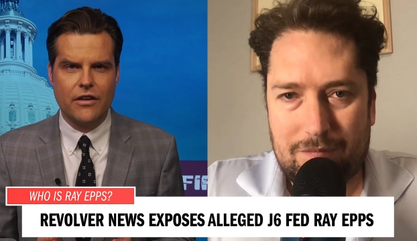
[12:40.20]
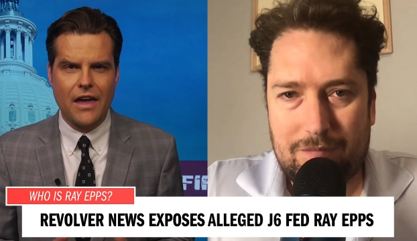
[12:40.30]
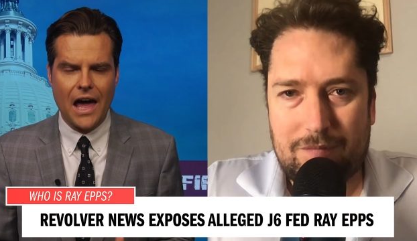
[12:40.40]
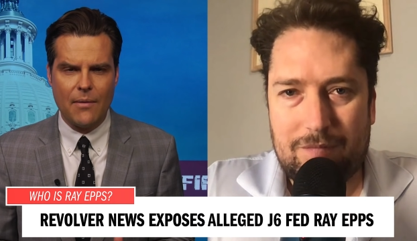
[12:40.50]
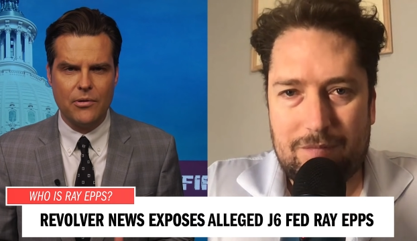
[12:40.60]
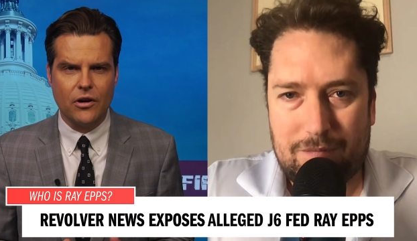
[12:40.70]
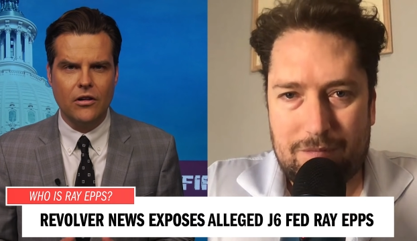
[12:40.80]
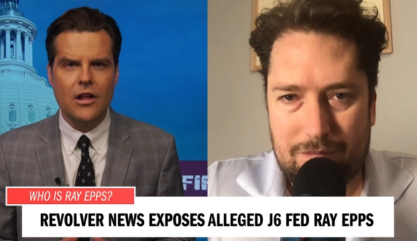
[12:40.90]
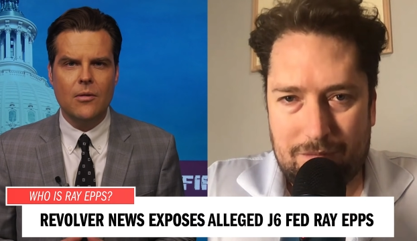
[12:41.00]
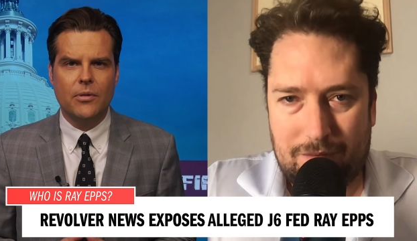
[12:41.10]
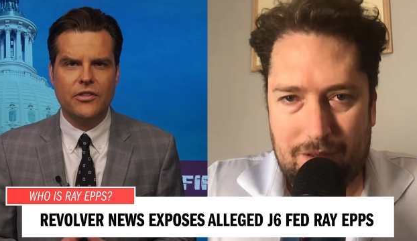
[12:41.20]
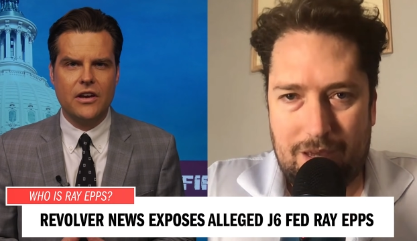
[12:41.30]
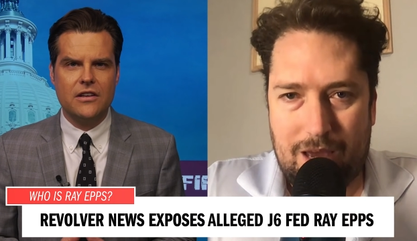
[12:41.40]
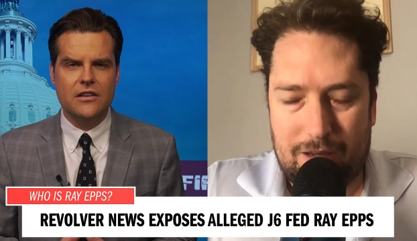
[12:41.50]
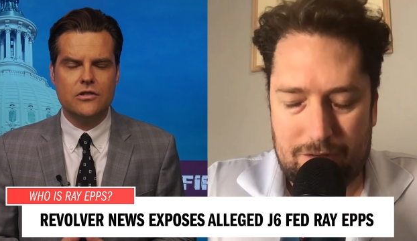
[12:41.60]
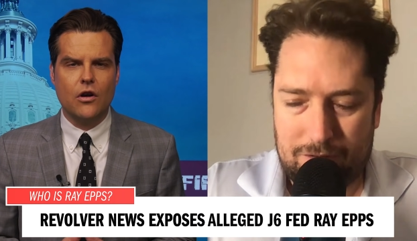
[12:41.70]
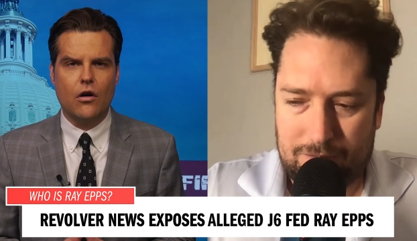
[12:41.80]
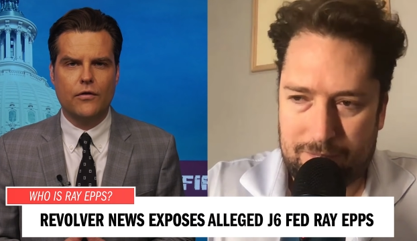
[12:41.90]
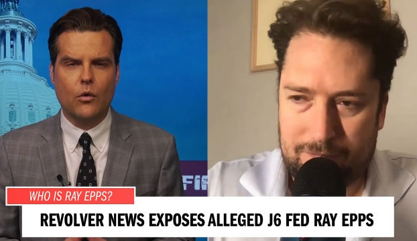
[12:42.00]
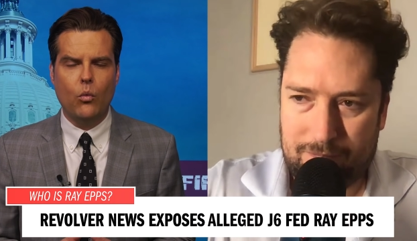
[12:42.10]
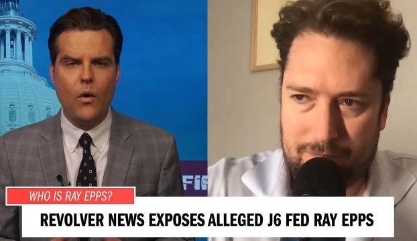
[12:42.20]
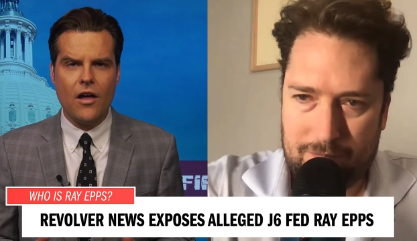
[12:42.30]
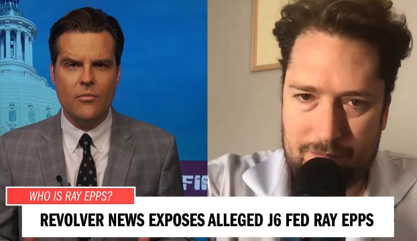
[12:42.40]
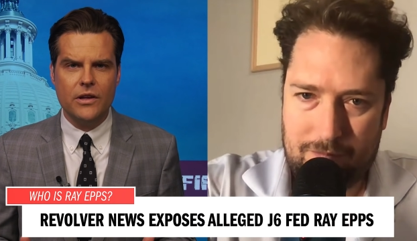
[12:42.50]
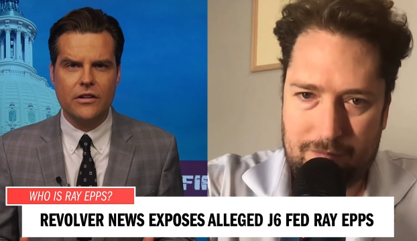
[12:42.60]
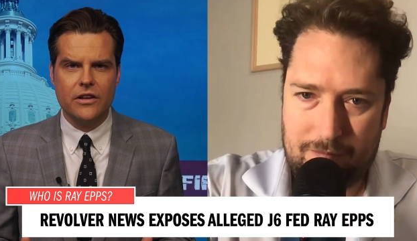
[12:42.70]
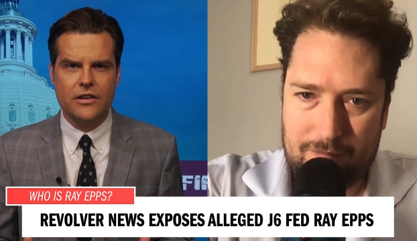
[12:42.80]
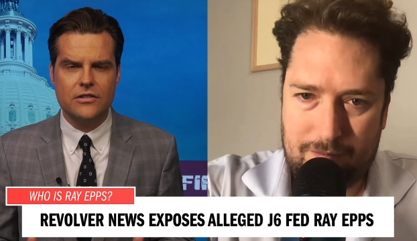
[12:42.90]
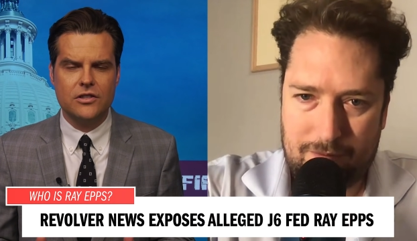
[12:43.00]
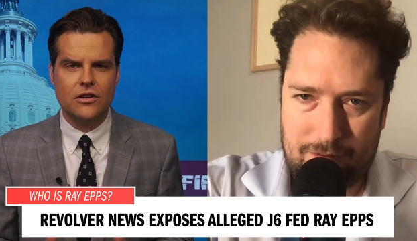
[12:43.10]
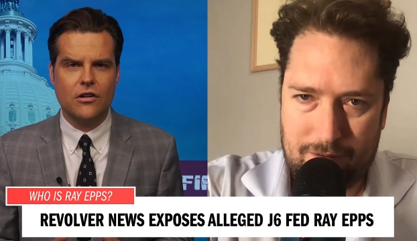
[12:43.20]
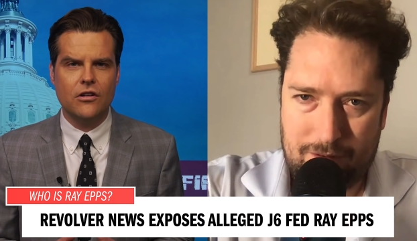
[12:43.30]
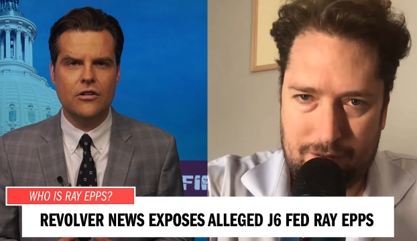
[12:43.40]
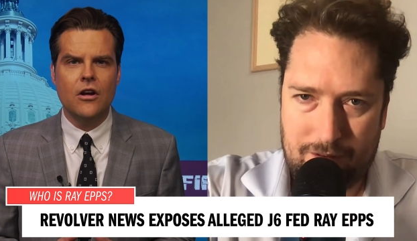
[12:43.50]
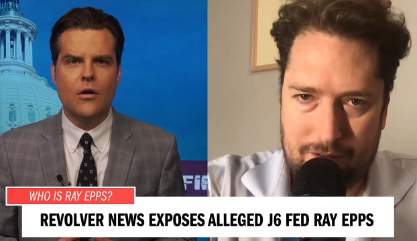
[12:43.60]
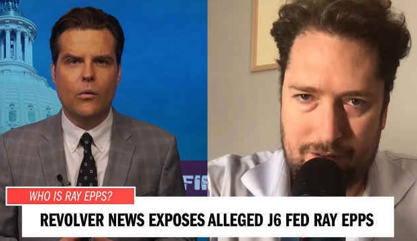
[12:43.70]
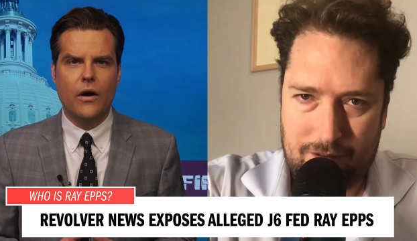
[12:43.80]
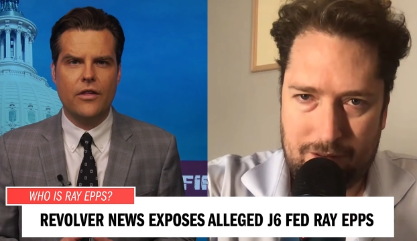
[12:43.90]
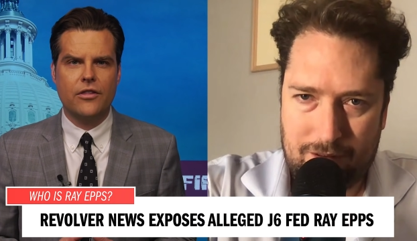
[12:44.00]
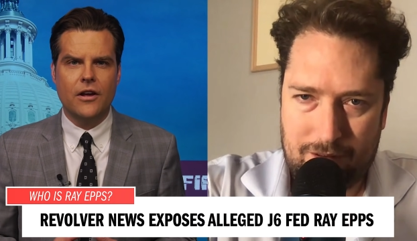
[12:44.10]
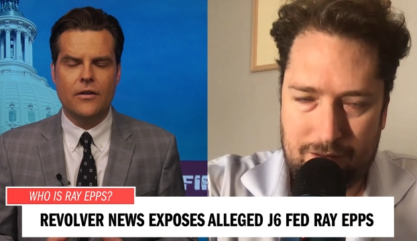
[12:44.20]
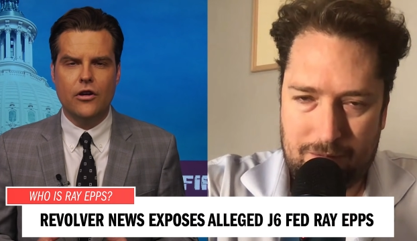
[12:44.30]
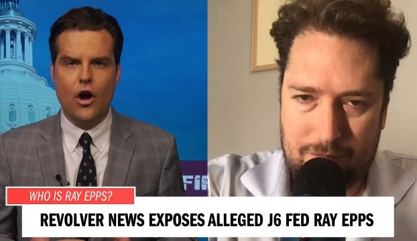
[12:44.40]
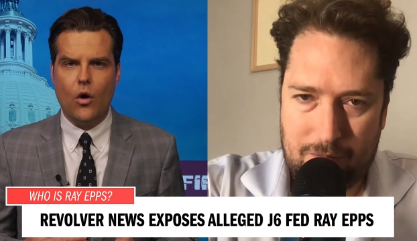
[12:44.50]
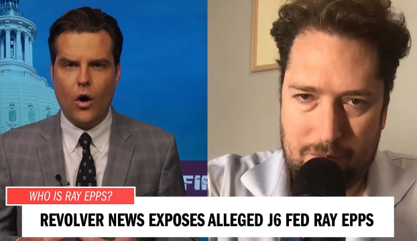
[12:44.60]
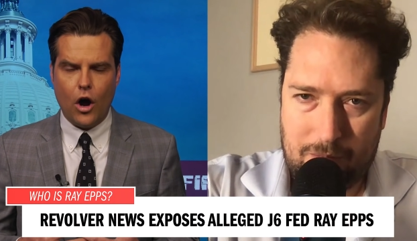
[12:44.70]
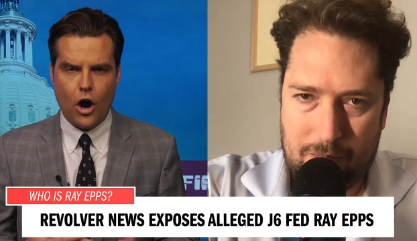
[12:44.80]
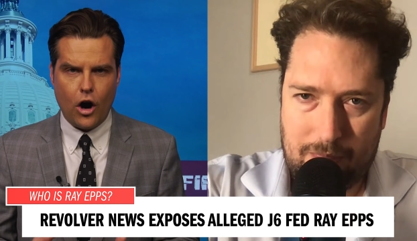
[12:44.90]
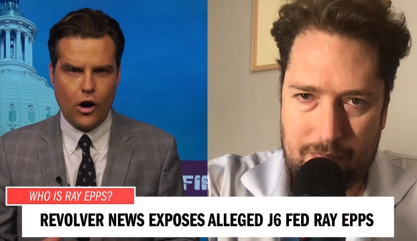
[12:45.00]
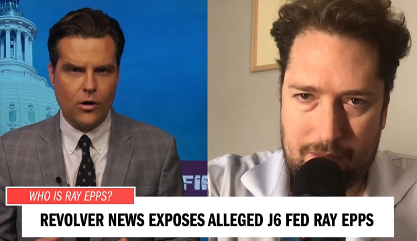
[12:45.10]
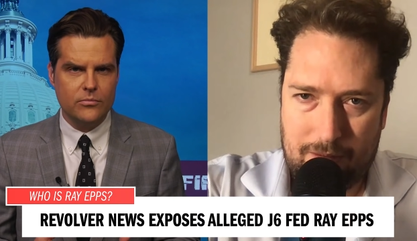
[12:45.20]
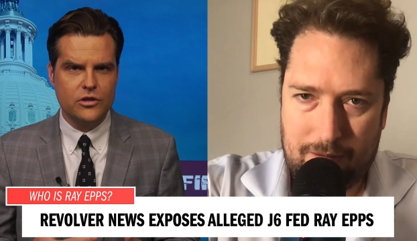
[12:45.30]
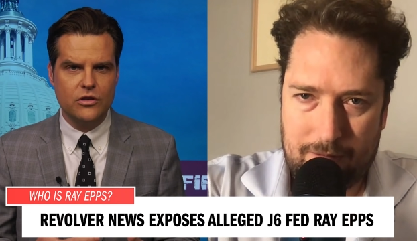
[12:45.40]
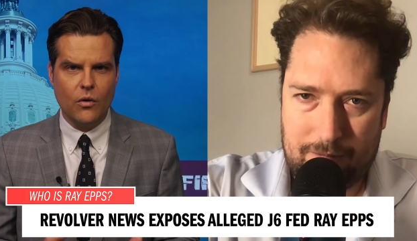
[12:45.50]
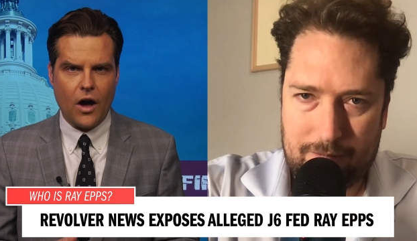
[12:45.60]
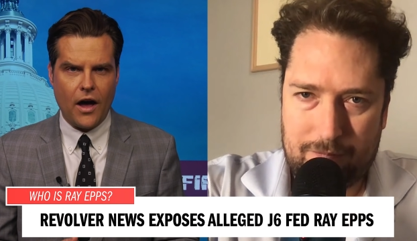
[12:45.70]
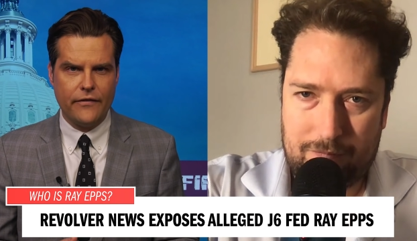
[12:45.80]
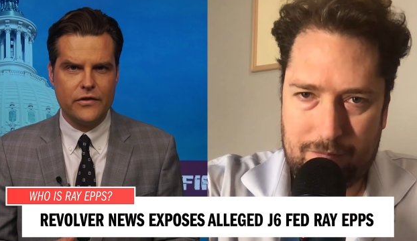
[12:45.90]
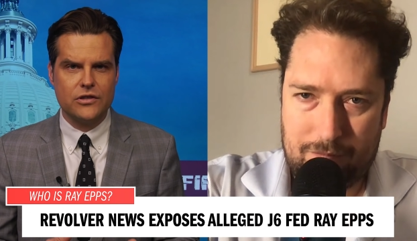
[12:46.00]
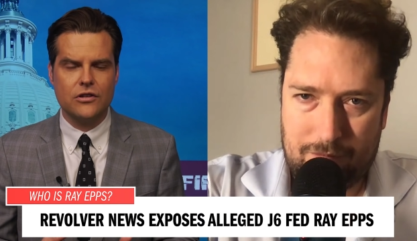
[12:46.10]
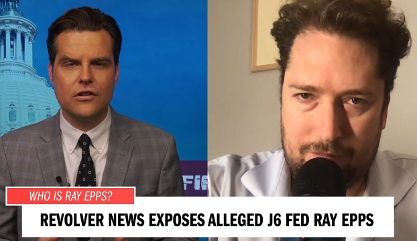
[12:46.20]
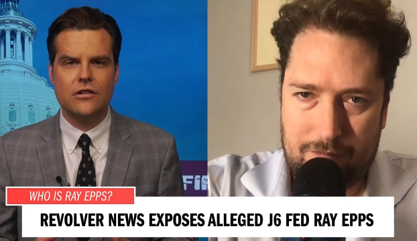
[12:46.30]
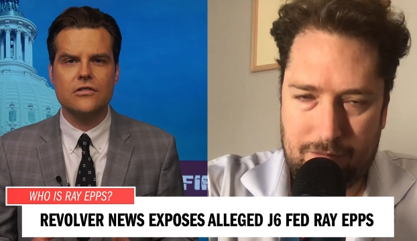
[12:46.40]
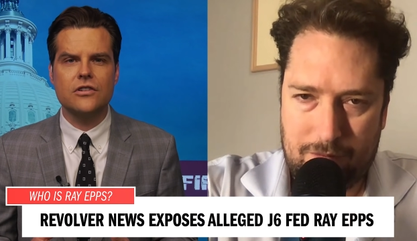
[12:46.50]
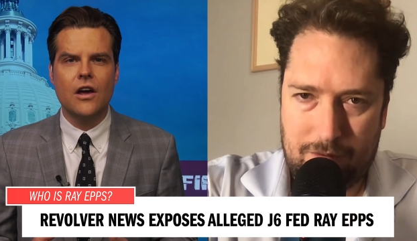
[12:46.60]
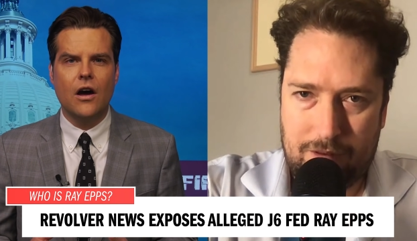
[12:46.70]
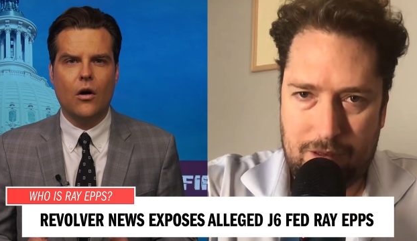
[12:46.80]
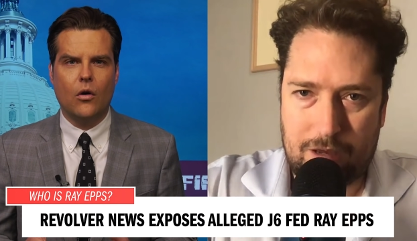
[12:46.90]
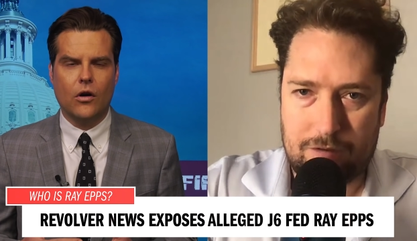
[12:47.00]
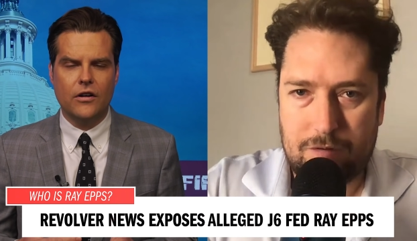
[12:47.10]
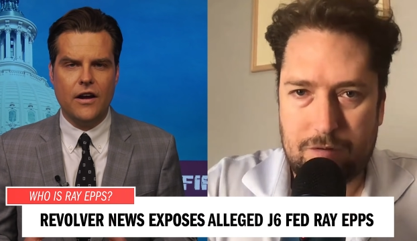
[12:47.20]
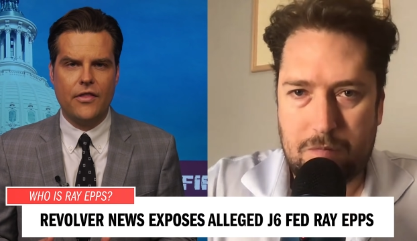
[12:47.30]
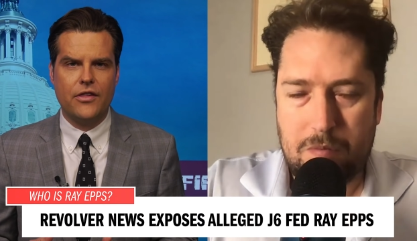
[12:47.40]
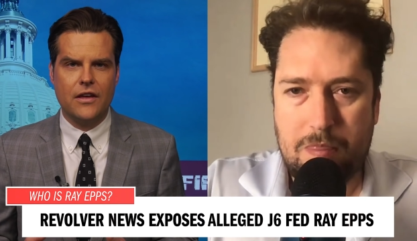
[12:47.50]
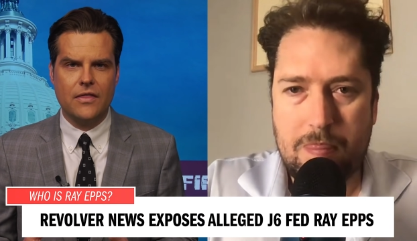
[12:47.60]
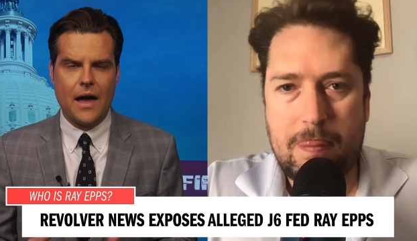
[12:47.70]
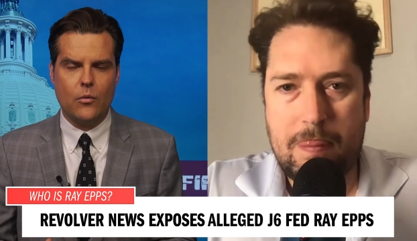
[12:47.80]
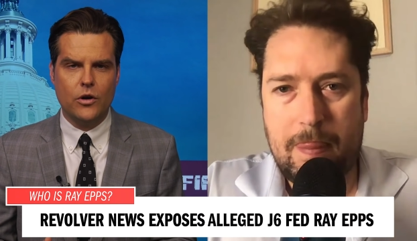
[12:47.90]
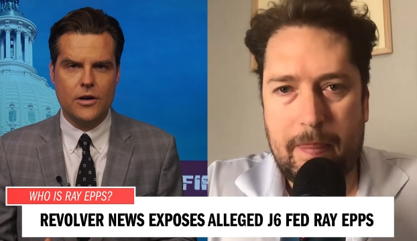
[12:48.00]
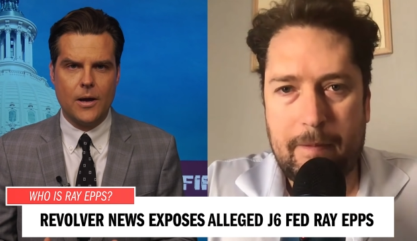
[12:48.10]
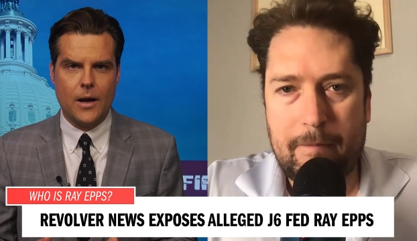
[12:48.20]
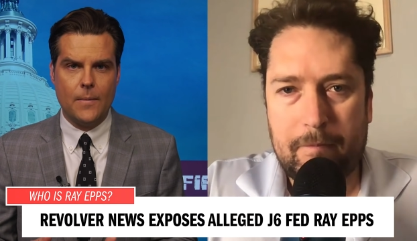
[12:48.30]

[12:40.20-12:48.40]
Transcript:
Speaker 1: the Capitol, but then he is overwhelmingly concerned with no harm to officers or nothing that would